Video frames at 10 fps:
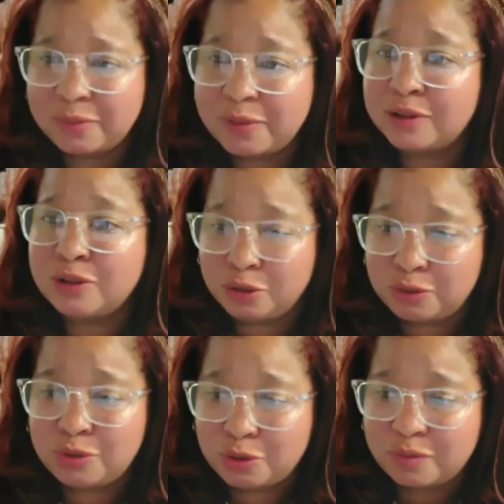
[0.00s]
What
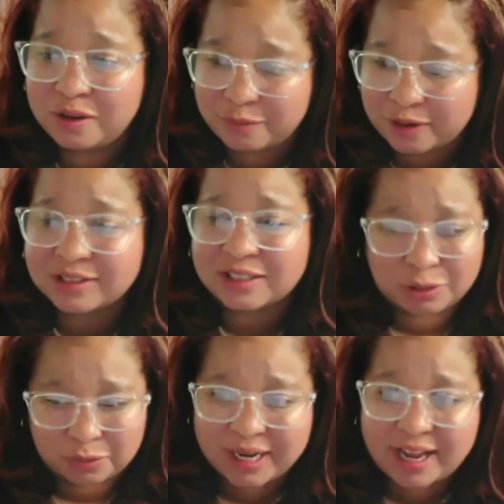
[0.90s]
you do what works and
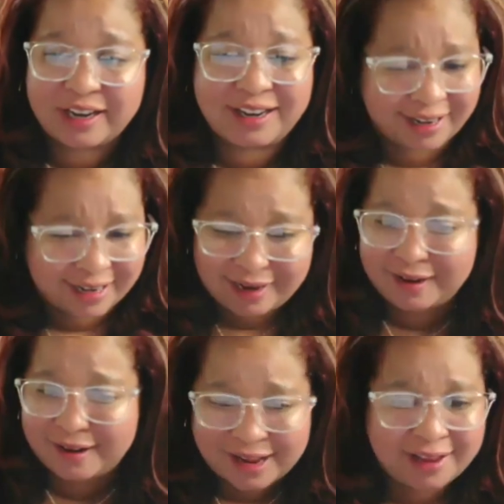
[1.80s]
do it again yeah, and again yeah.
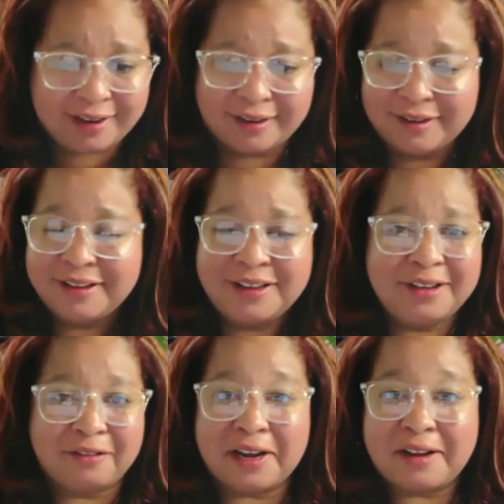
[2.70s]
and again
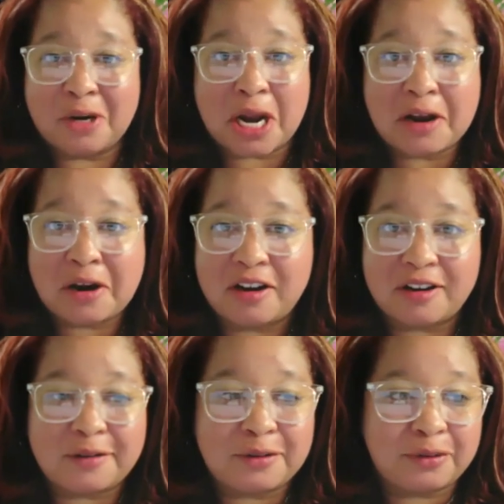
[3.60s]
right? Grant
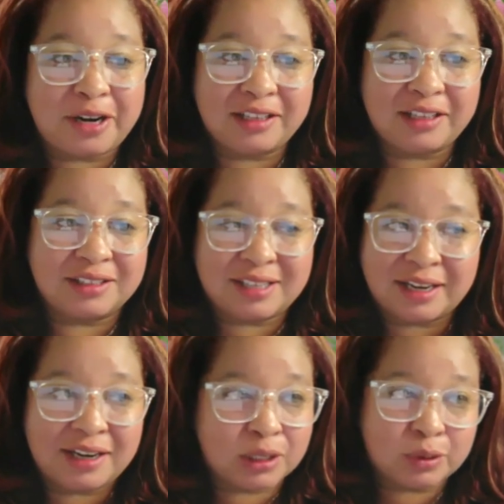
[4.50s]
Cardone has the
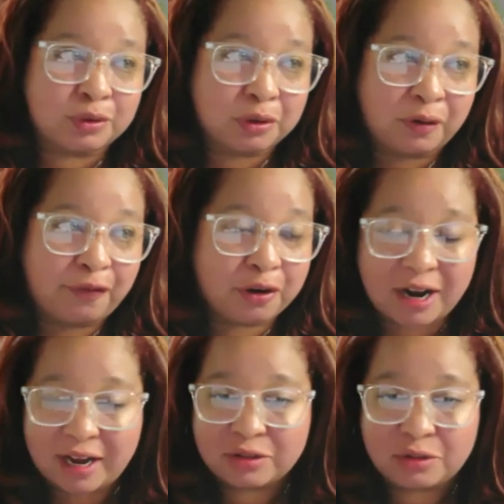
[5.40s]
10x rule. Figure out
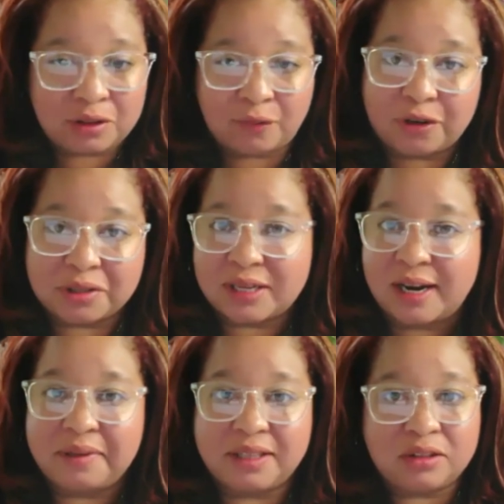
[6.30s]
how to do it the first
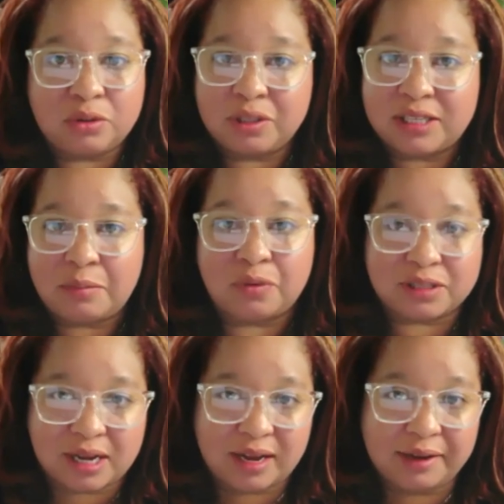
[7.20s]
time and then do it 10 more
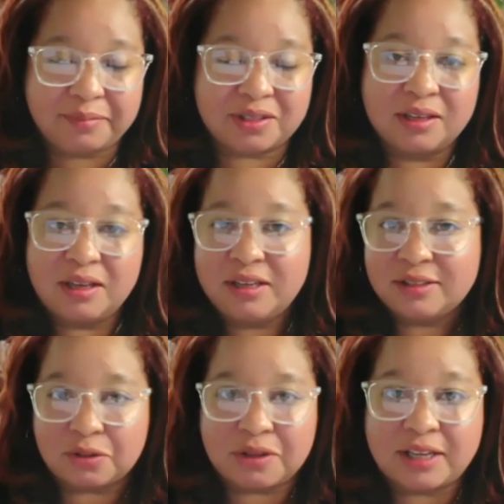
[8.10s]
times.
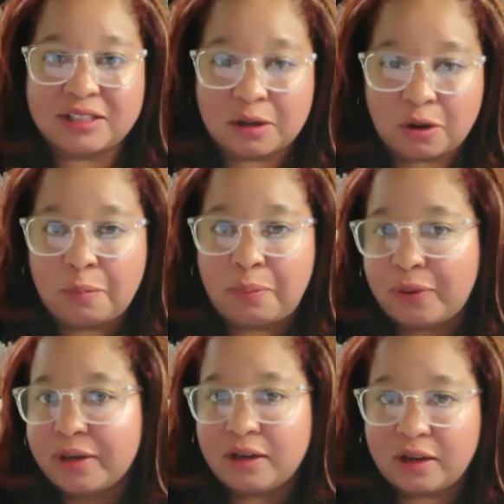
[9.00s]
So yeah. that's the whole
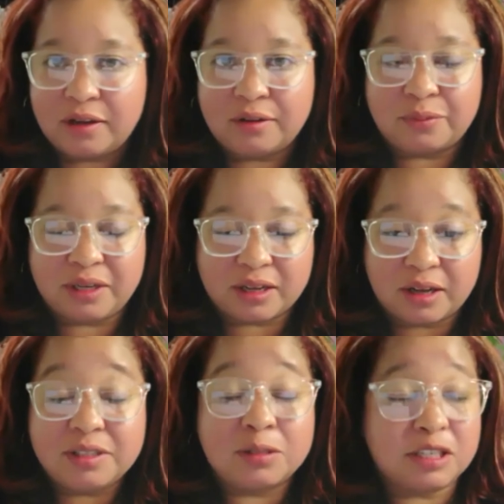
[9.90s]
point uh, when it
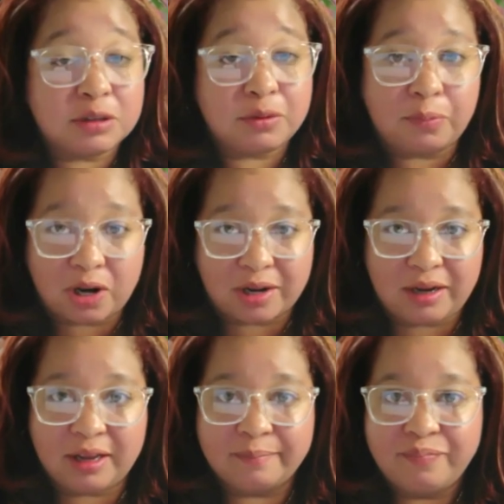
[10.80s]
comes, especially with
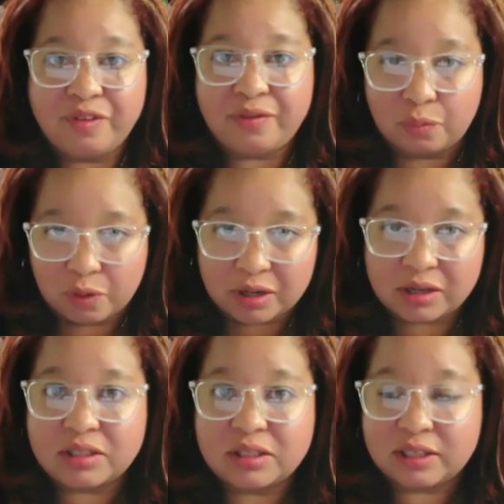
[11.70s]
marketing. It
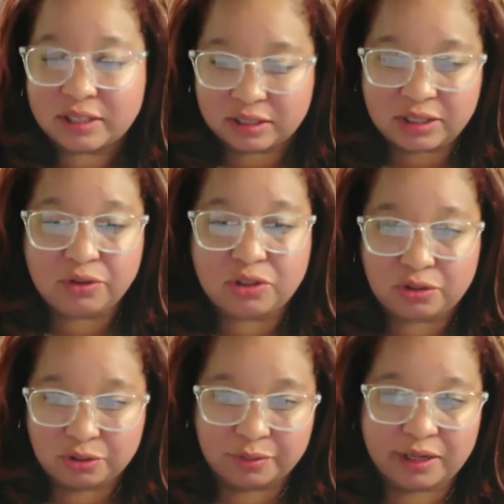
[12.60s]
works, yeah. continue to
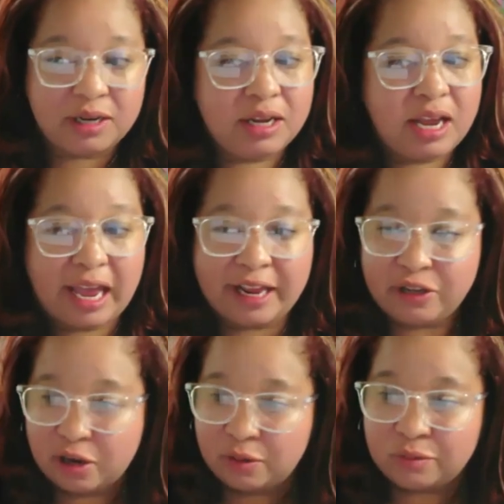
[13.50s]
do it. And
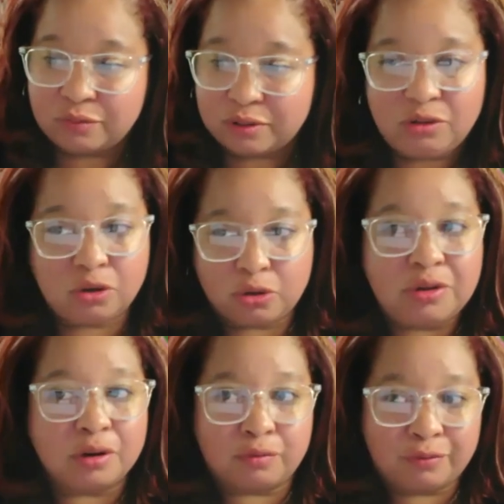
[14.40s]
don't, you know, you
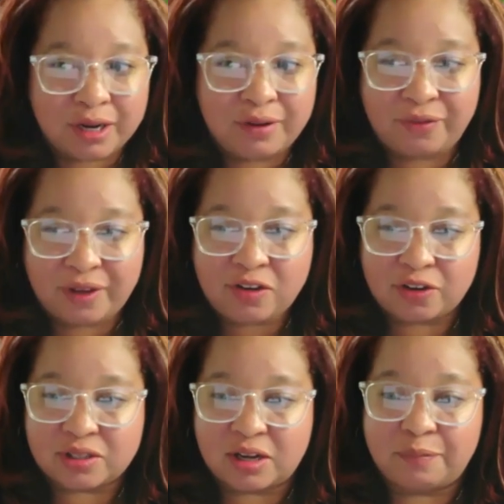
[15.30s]
could reinvent
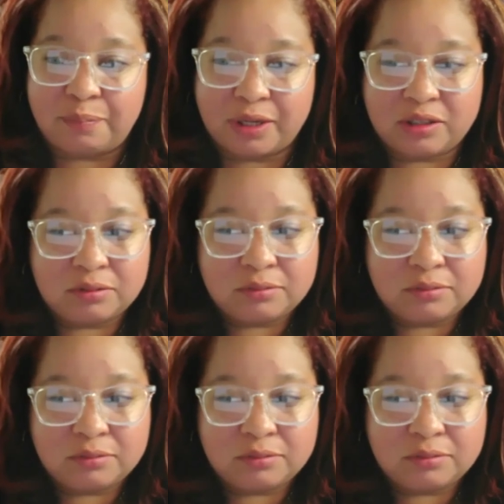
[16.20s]
yourself, but